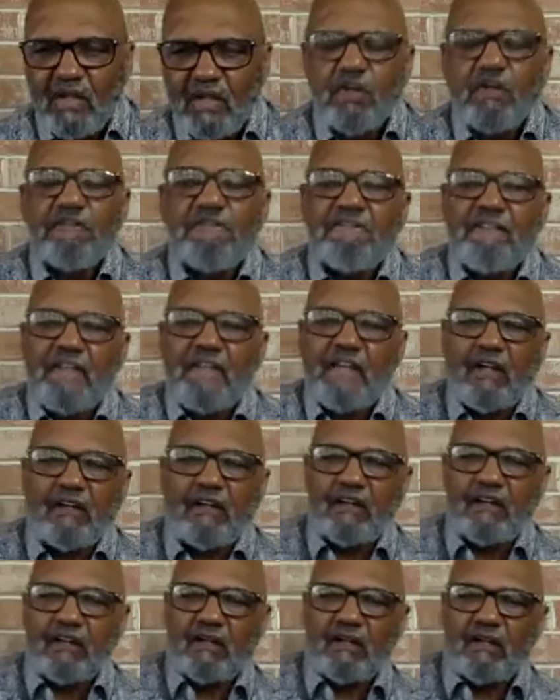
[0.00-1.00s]
You know,
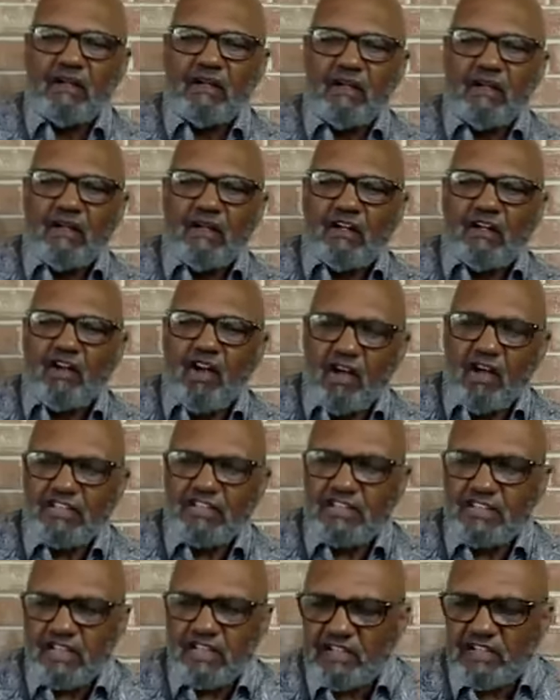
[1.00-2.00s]
failure
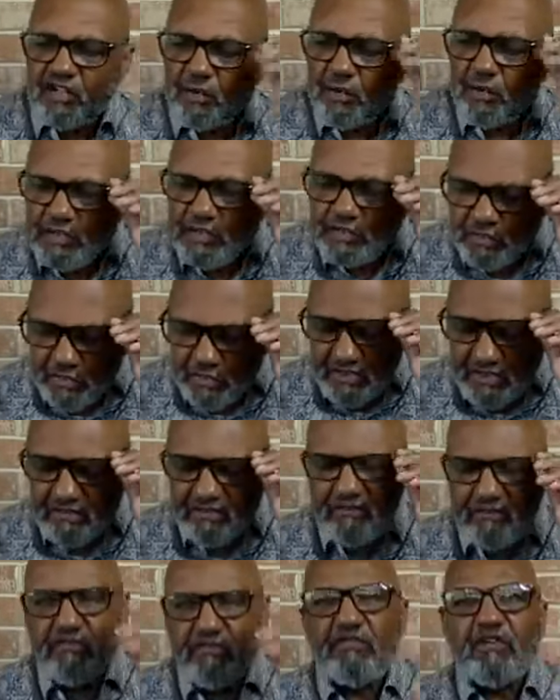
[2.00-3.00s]
causes us to
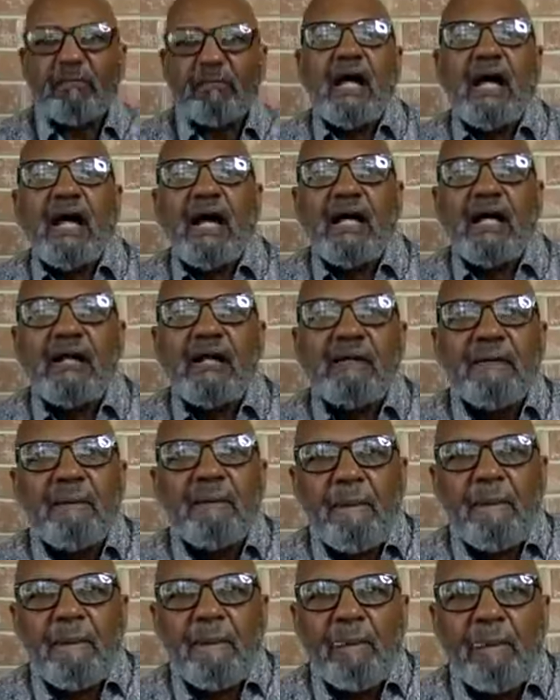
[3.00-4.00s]
retreat from God.
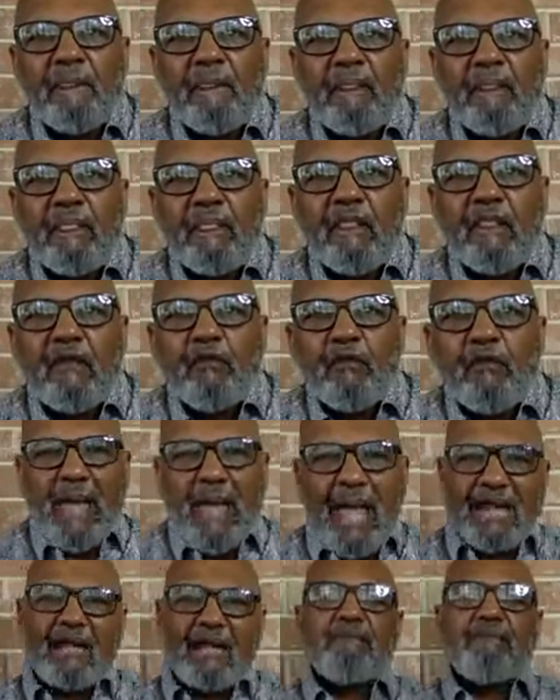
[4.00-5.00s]
We
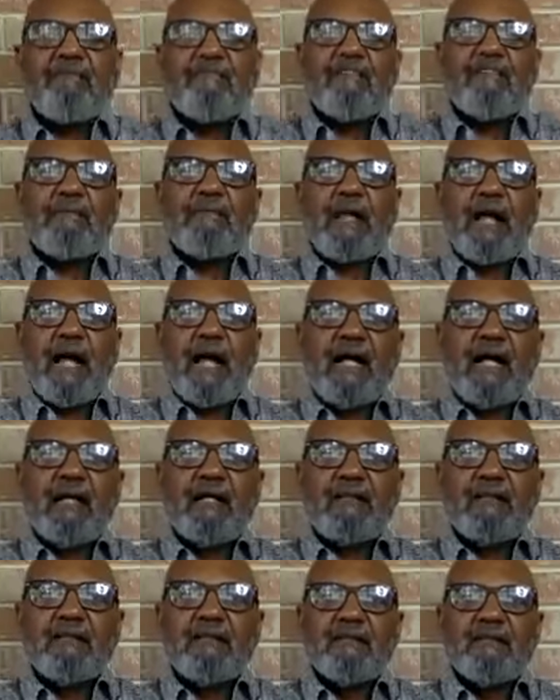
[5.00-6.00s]
back up from God.
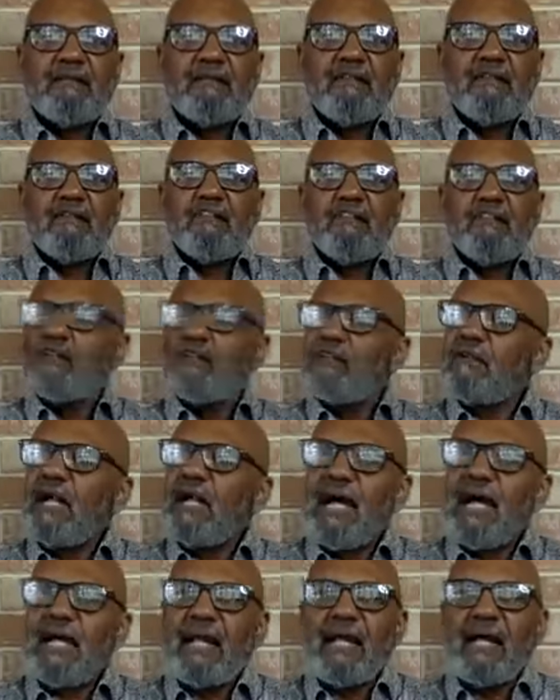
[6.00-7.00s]
No,
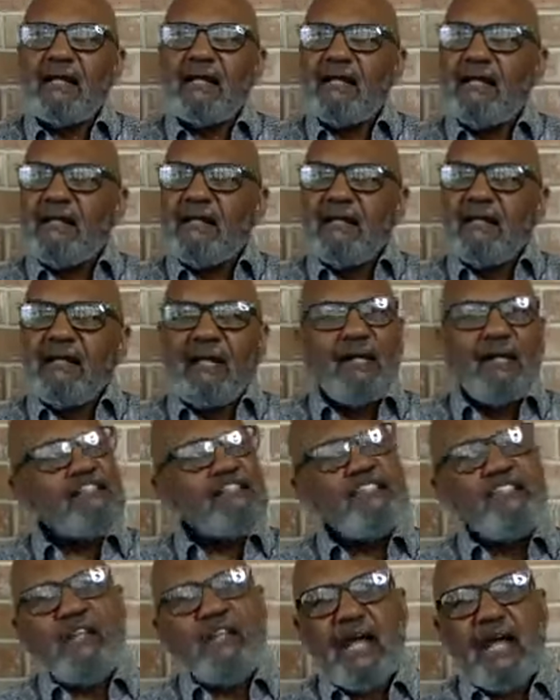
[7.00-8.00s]
God, I, I
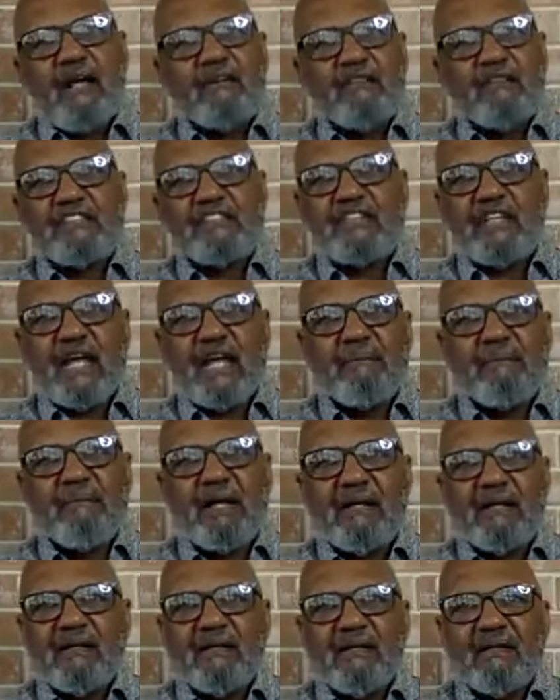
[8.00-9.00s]
let you down this time.
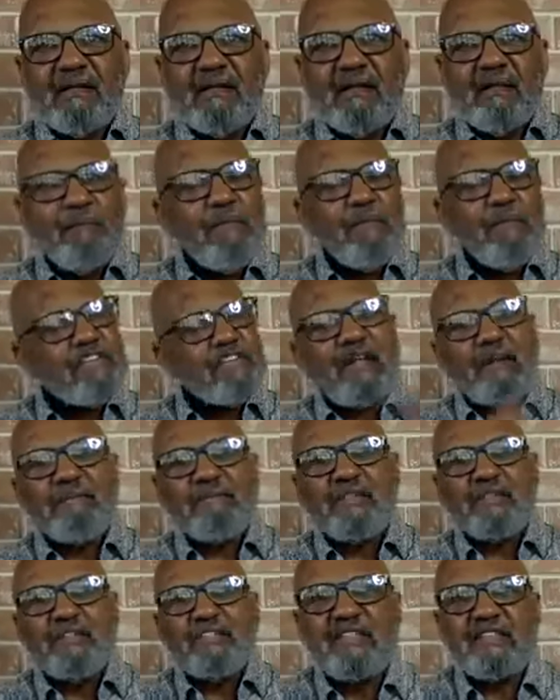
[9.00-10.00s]
I messed
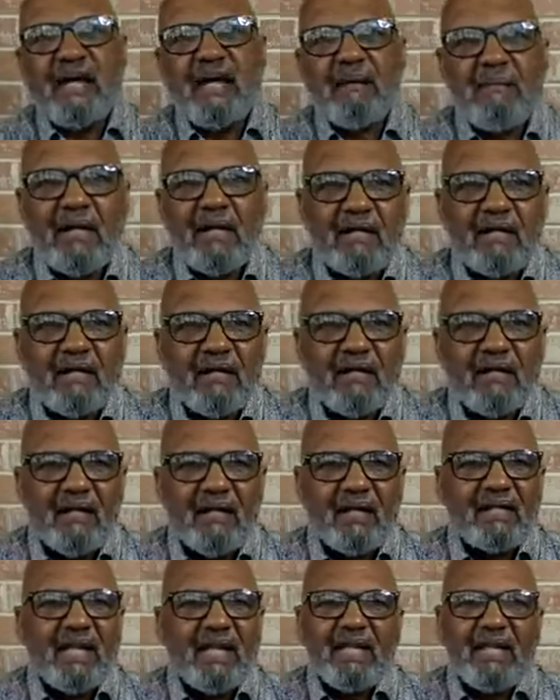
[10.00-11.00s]
up this time. I,
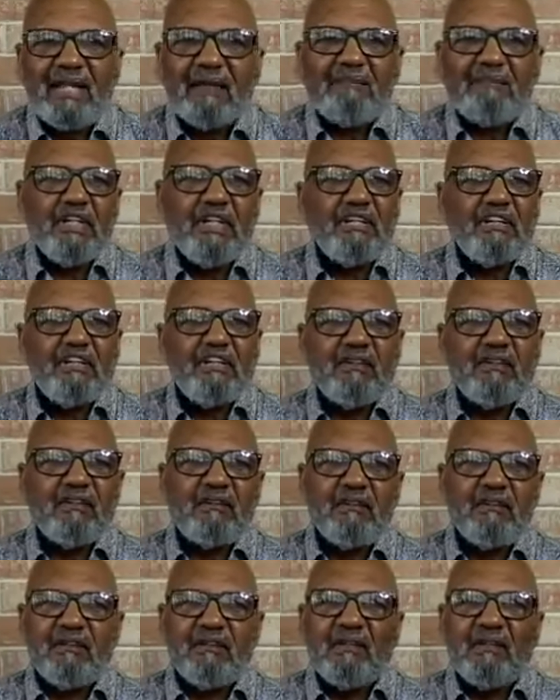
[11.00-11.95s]
I can't come near you.